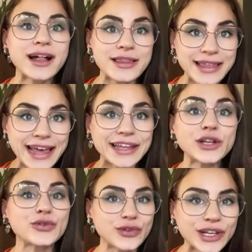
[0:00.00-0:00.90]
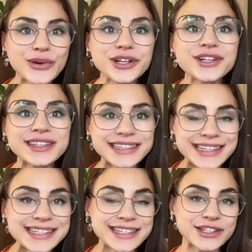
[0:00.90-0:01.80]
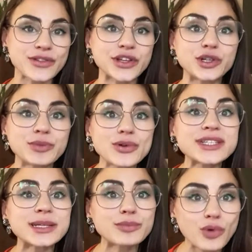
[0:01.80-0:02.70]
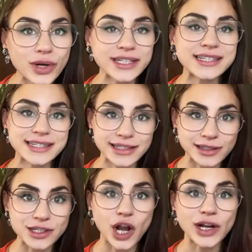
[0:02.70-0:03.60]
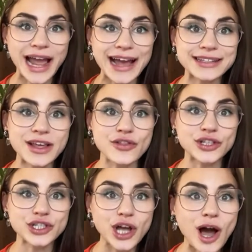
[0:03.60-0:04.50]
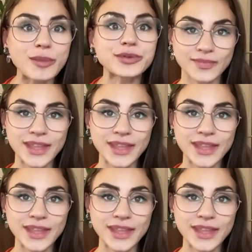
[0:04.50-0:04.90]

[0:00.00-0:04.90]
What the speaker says: Then reorder the list so that your most important skills are at the top.